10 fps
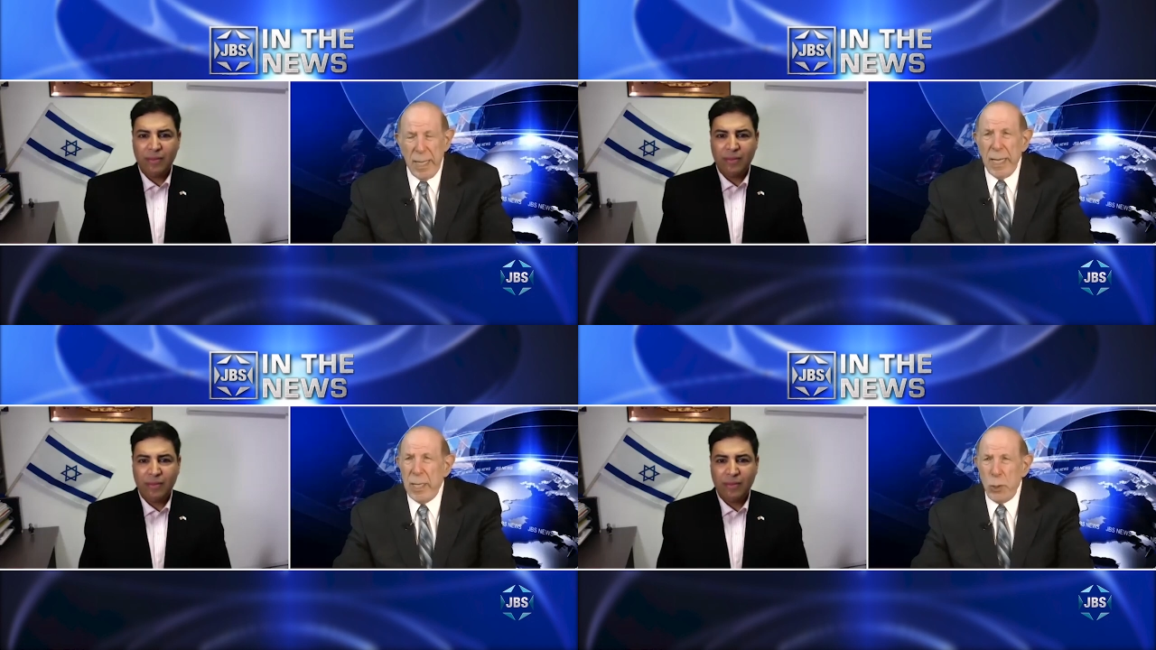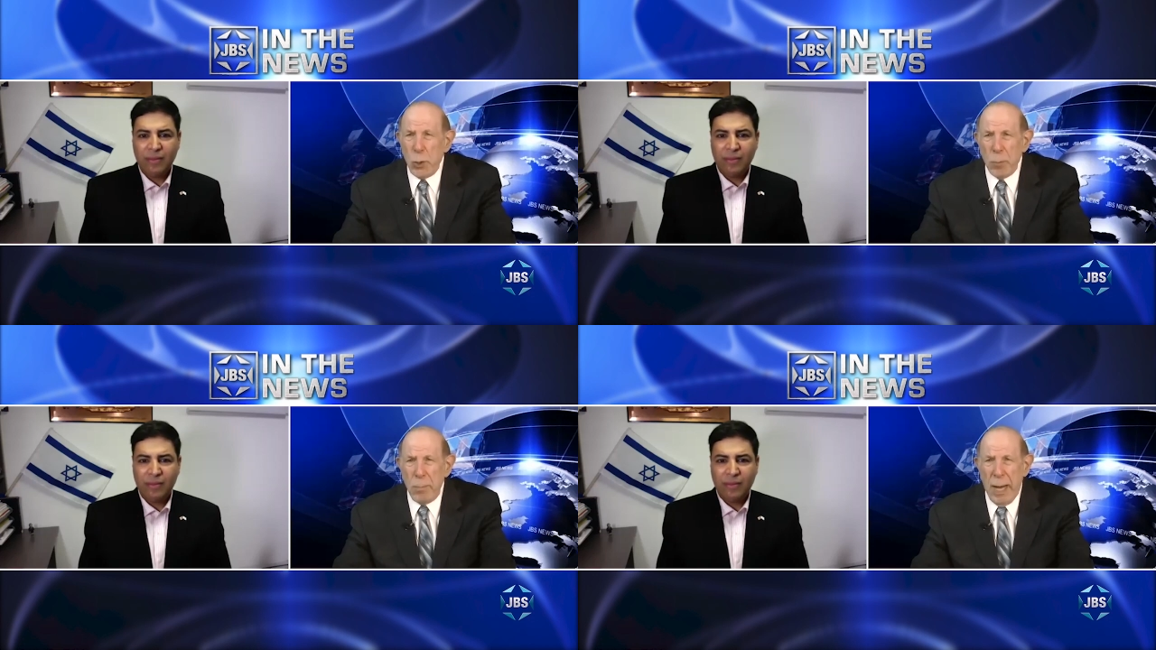Speaker 1: in
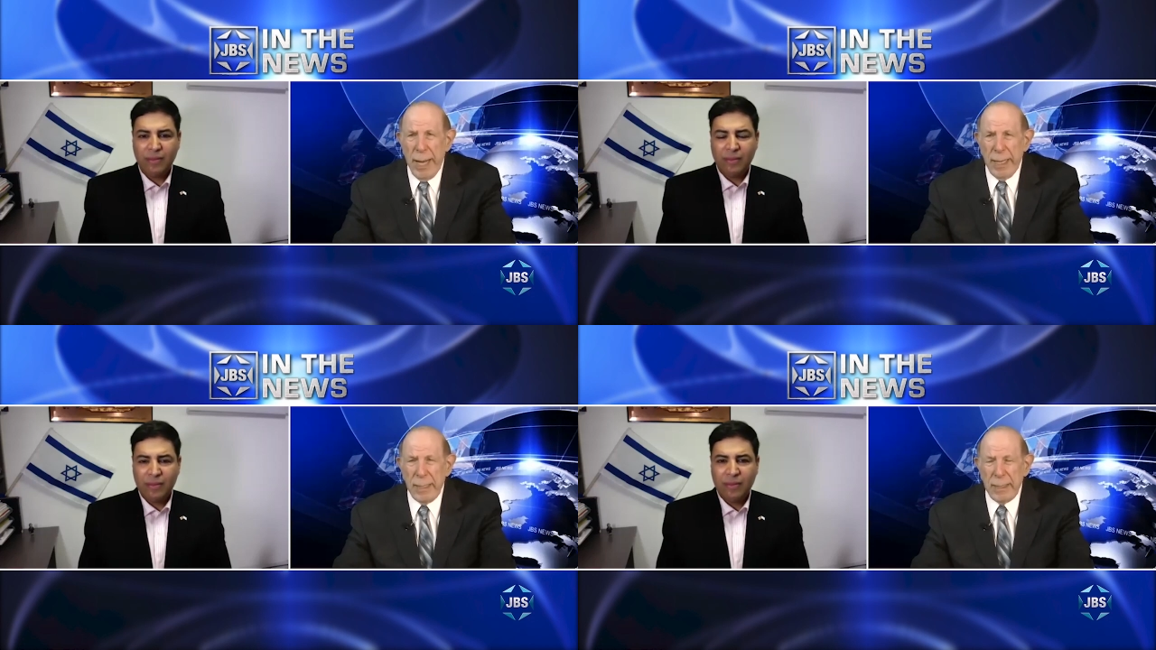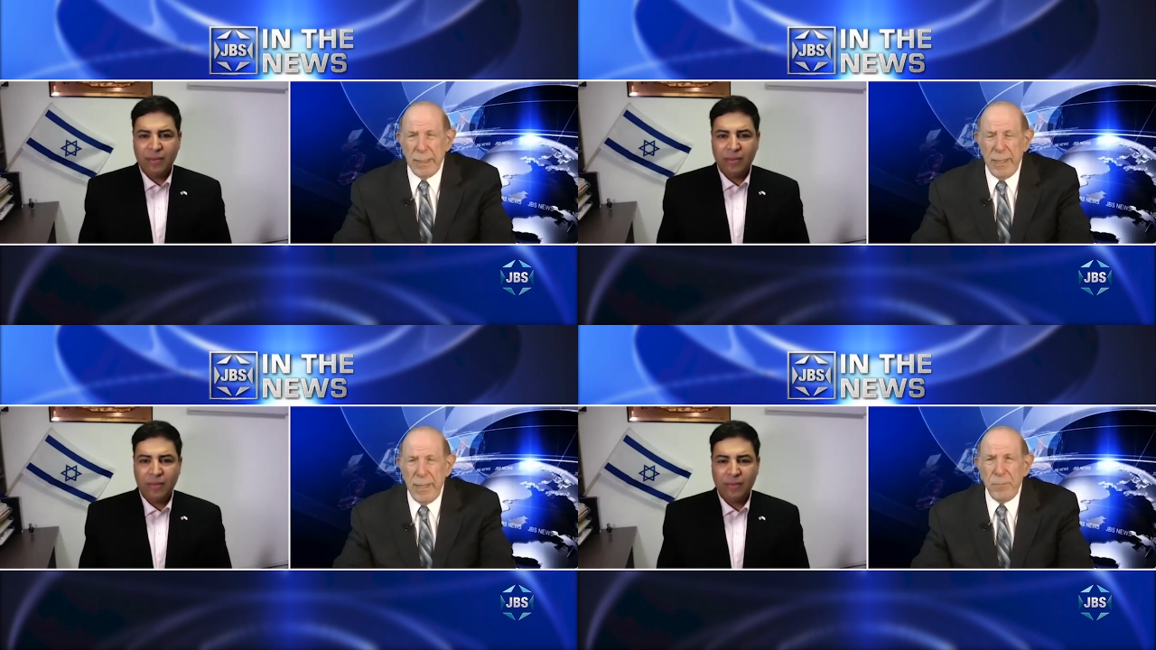your mind,
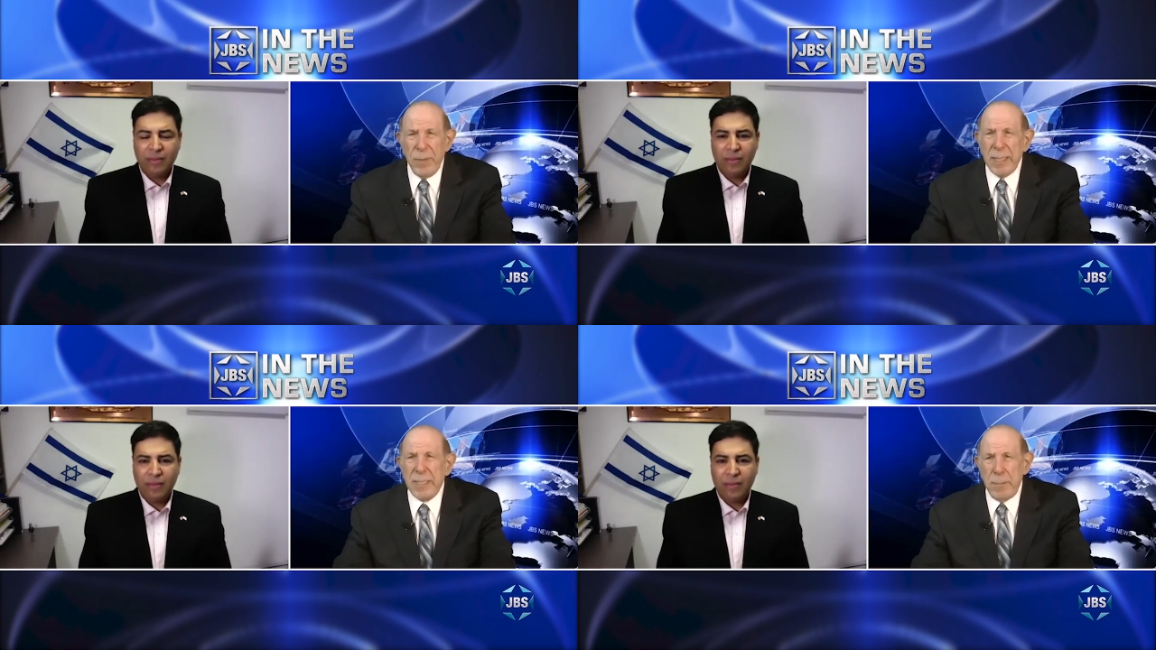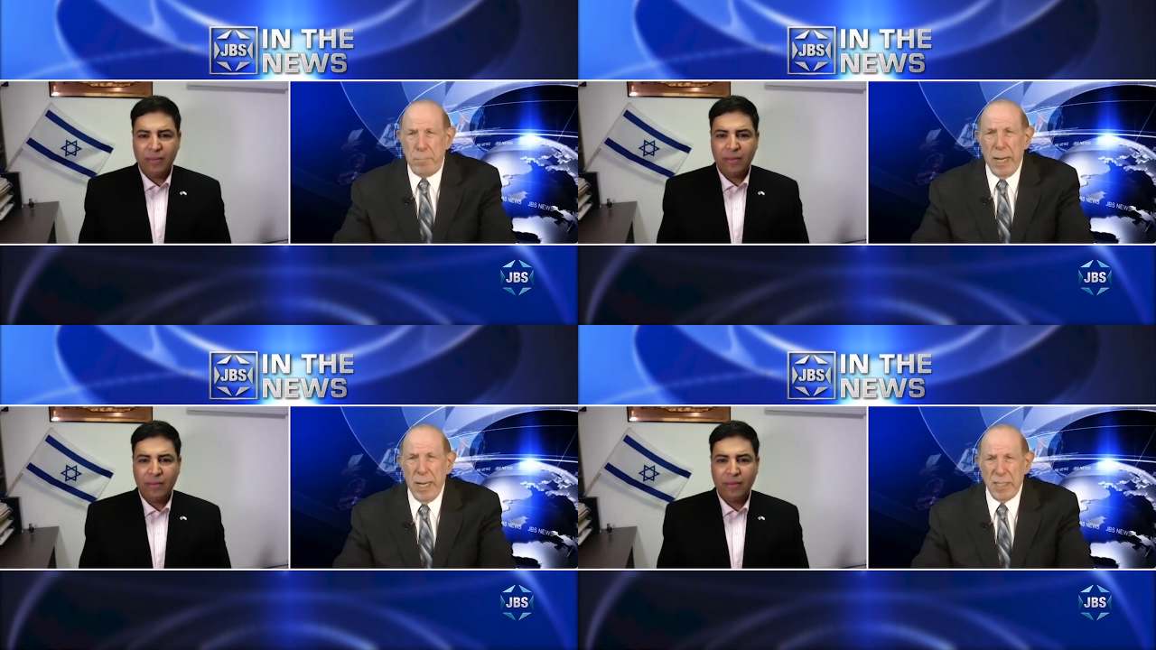is it
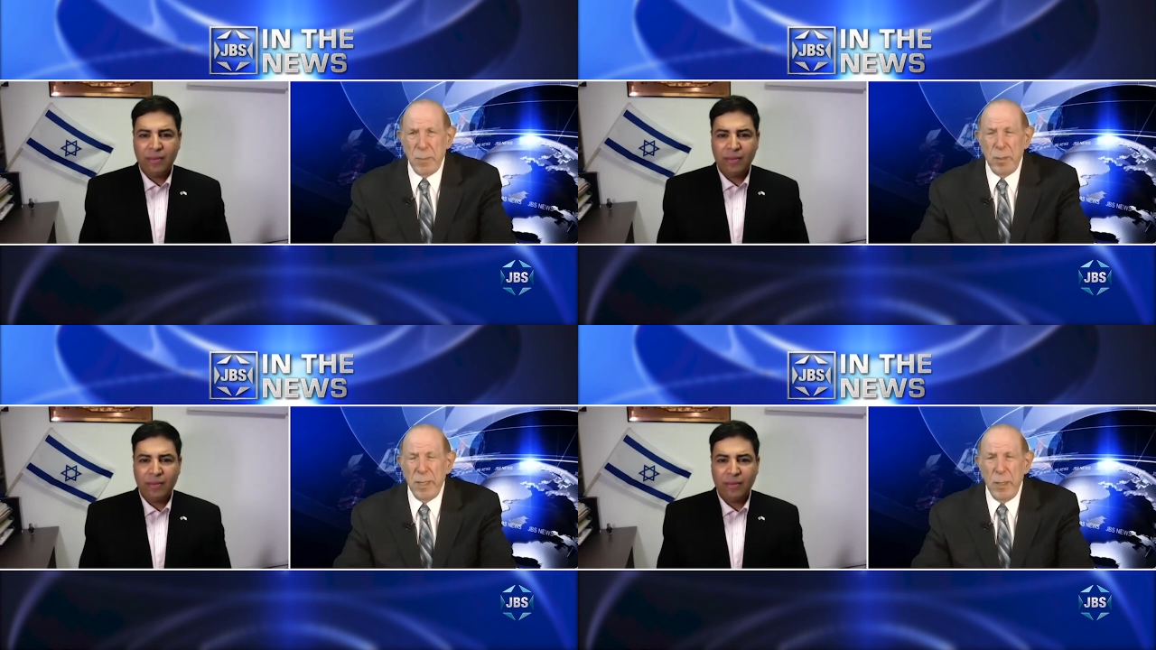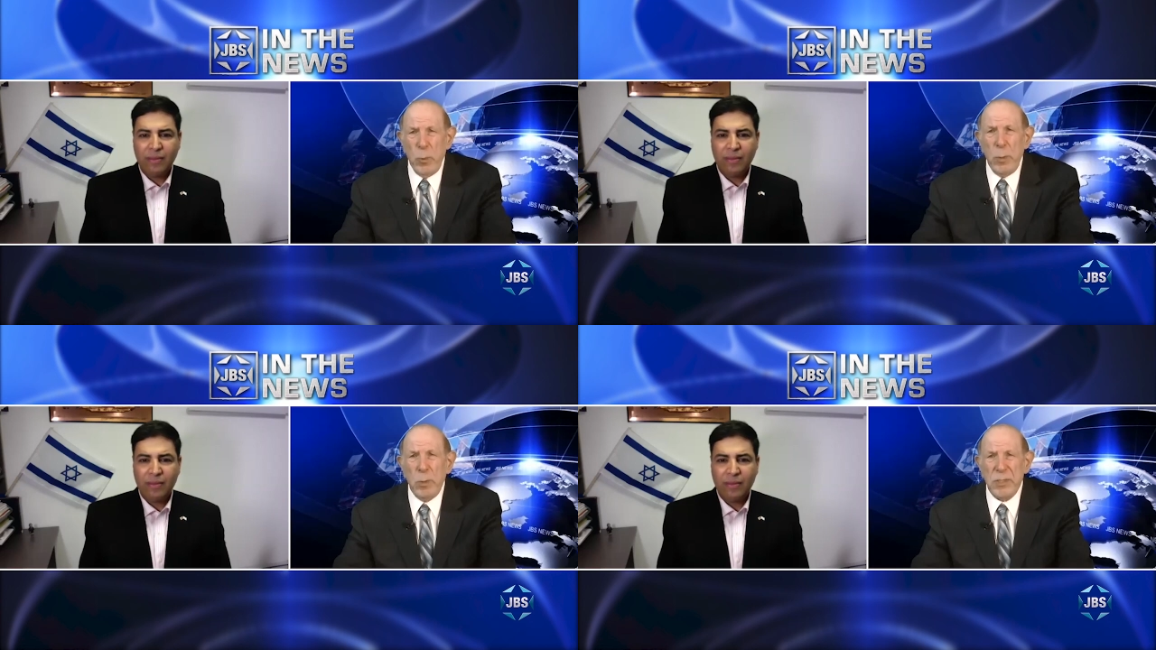possible that
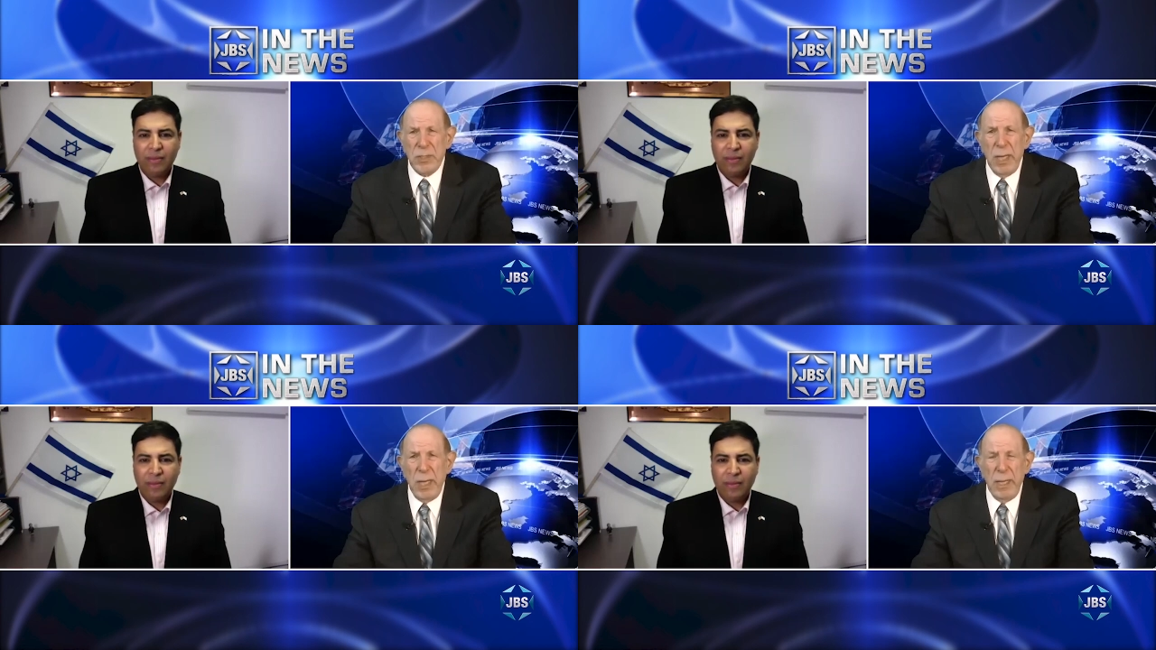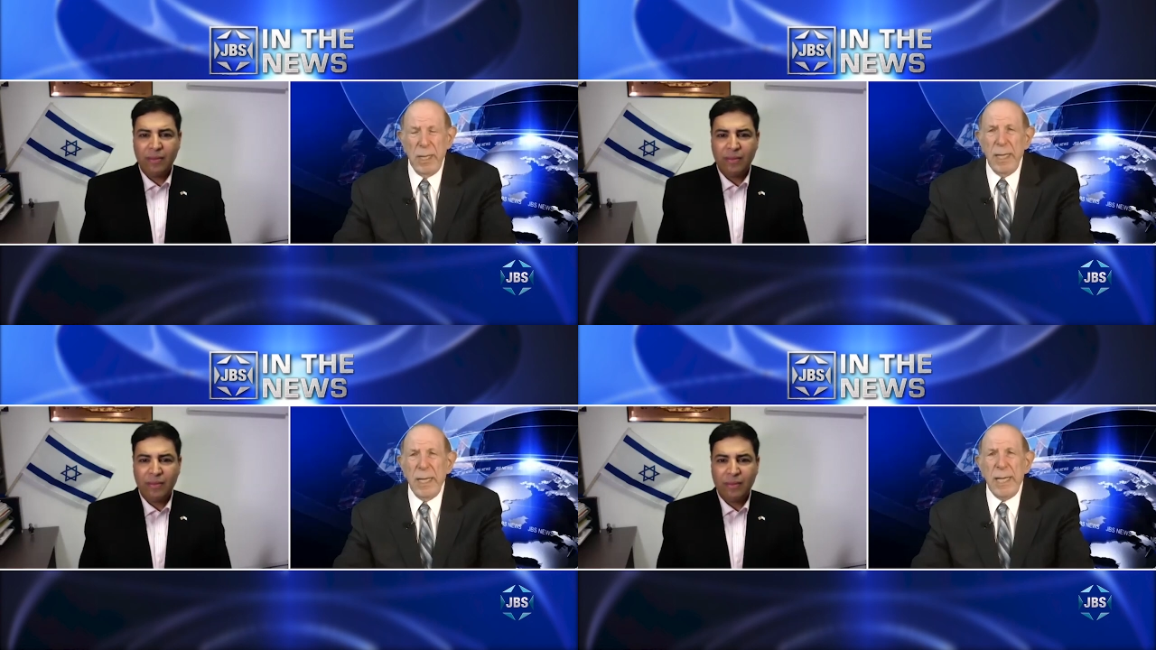we will see
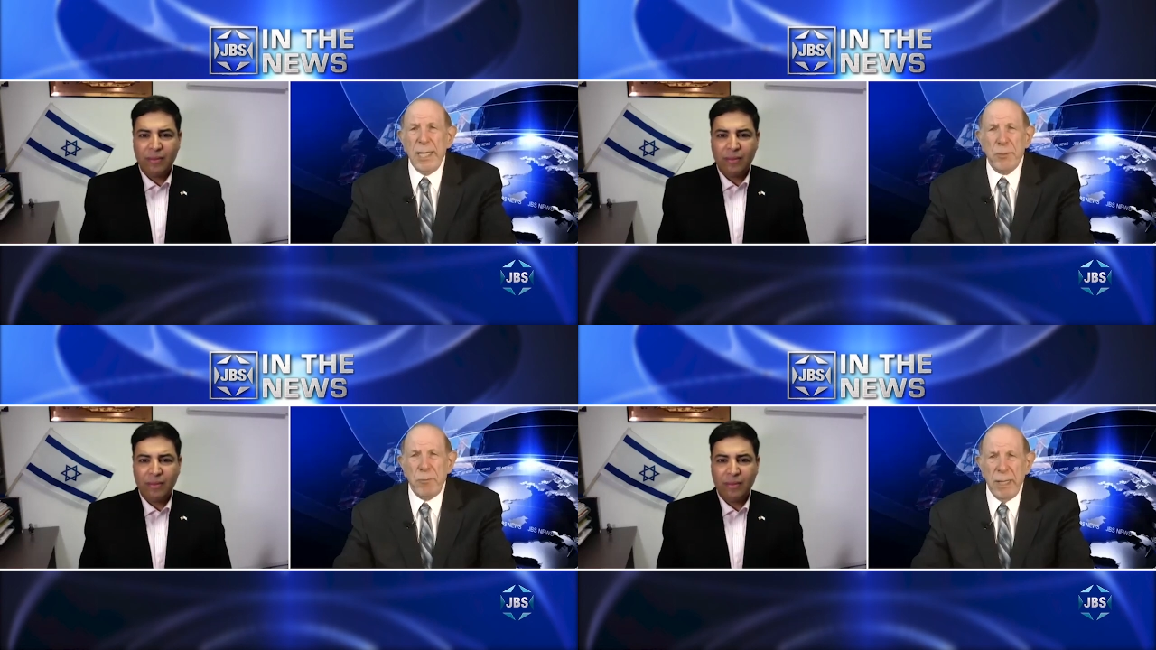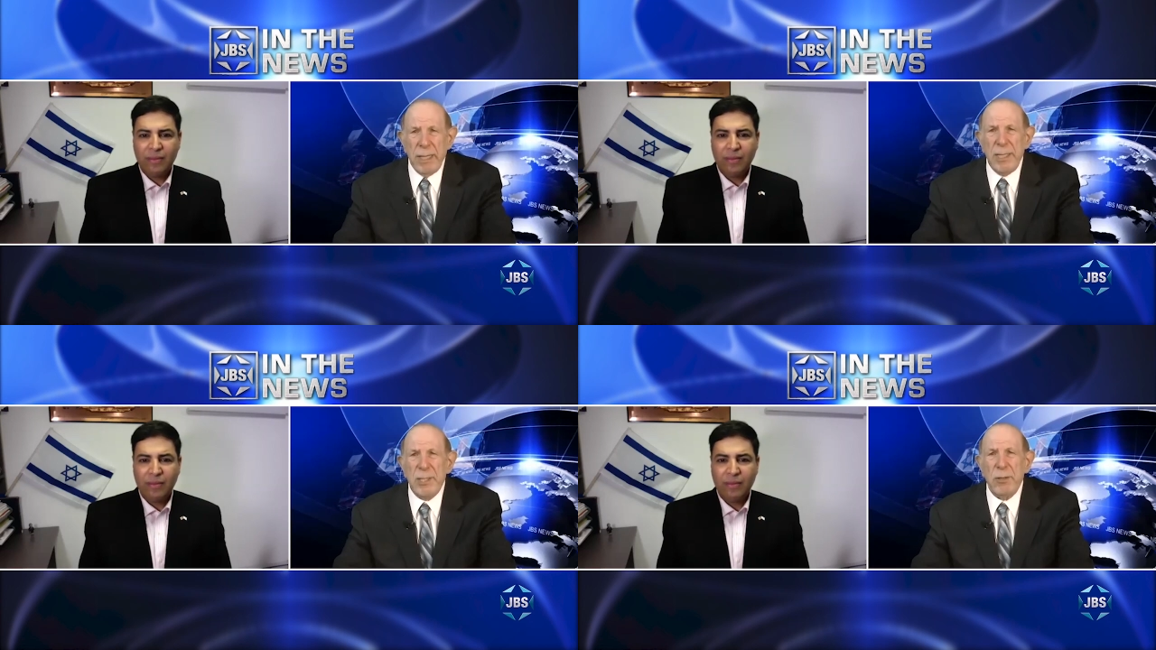
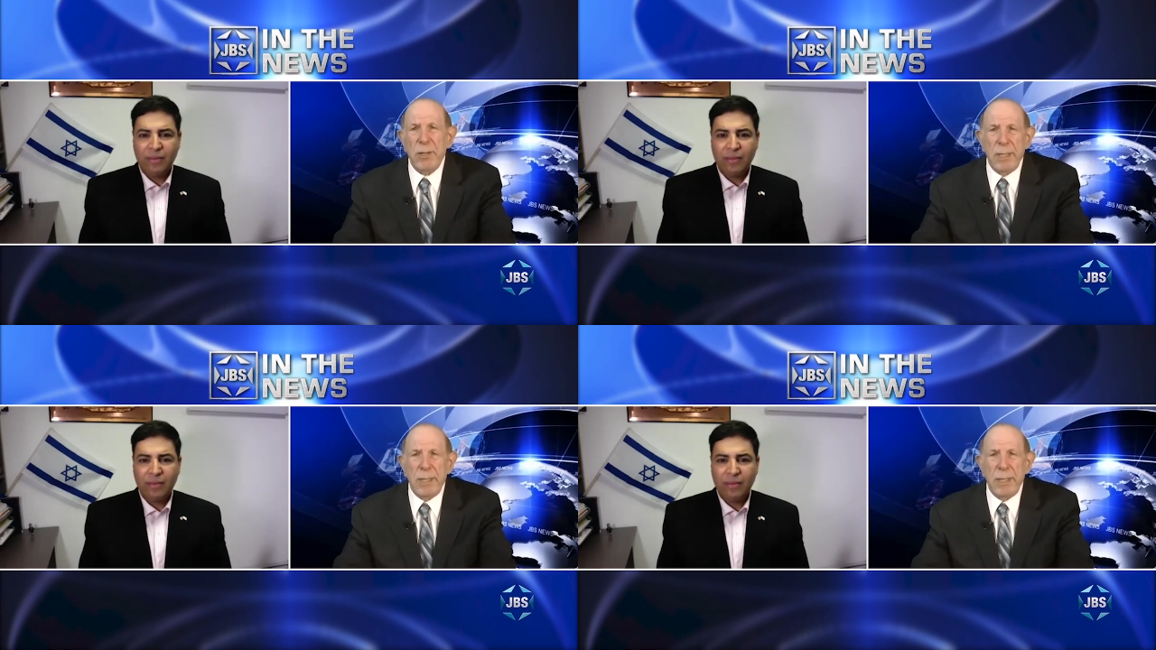Israelis